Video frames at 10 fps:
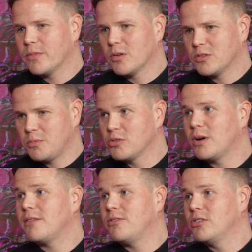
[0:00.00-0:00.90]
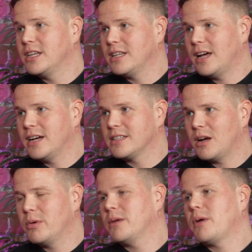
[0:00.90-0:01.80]
spoke to our funding lines
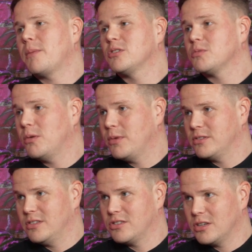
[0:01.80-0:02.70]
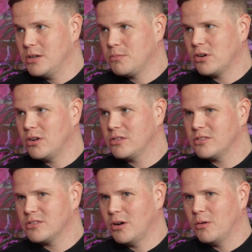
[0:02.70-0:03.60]
and we were able to put them onto the term product.
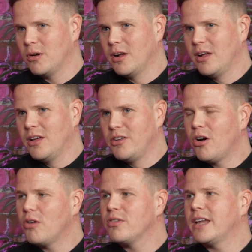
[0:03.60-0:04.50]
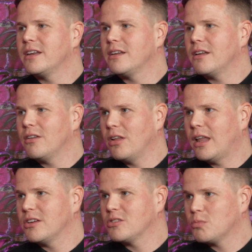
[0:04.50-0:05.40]
So not other
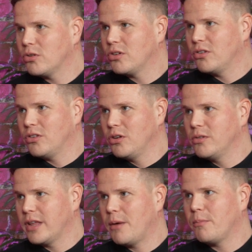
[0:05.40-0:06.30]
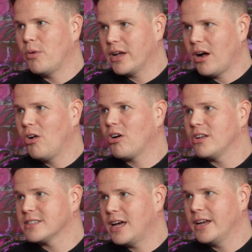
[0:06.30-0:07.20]
lenders would do that, but it all got
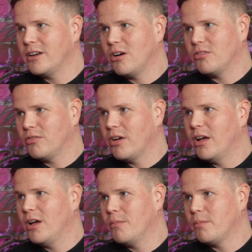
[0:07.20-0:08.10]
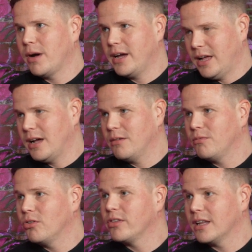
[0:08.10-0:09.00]
signed off by our
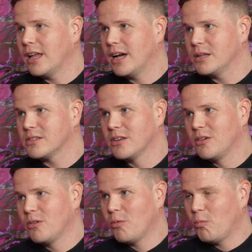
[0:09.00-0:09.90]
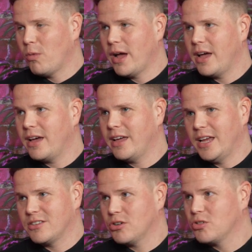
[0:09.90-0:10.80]
funding lines where
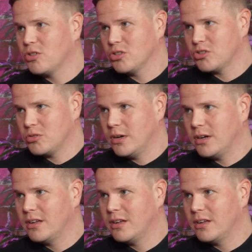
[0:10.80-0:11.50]
it's a good customer.